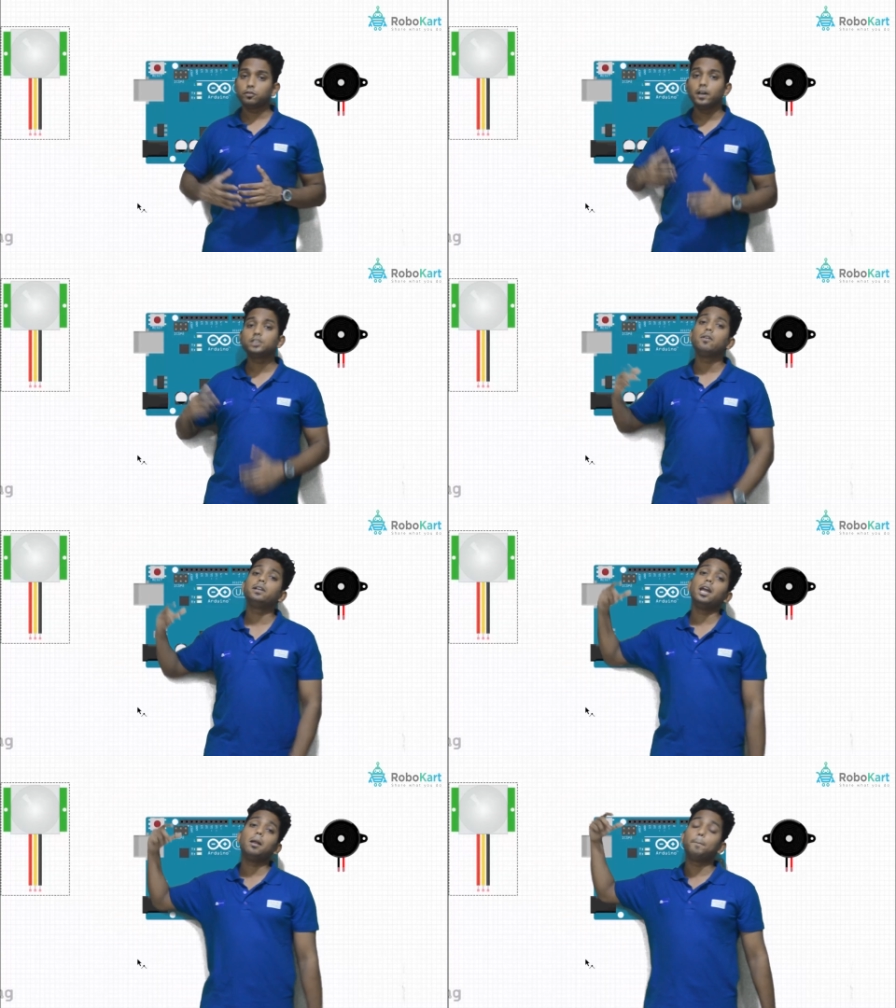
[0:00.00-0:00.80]
So first
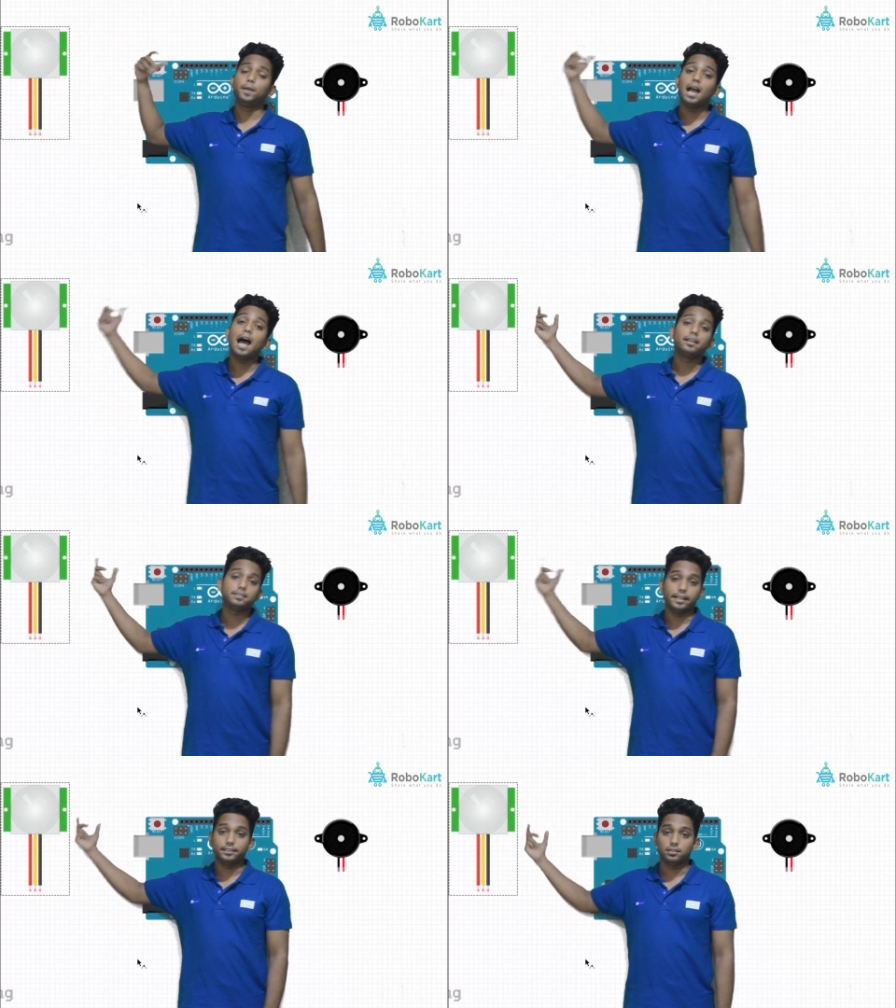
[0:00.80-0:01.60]
we'll take a
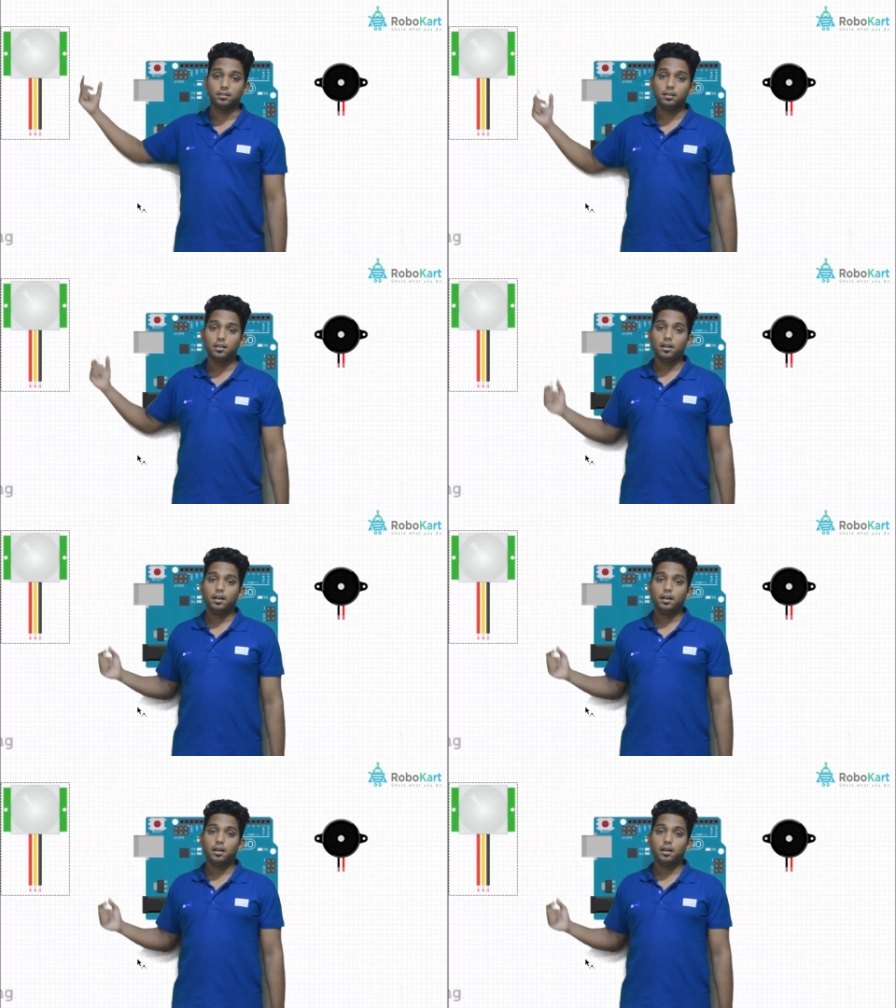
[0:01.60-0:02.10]
PIR sensor.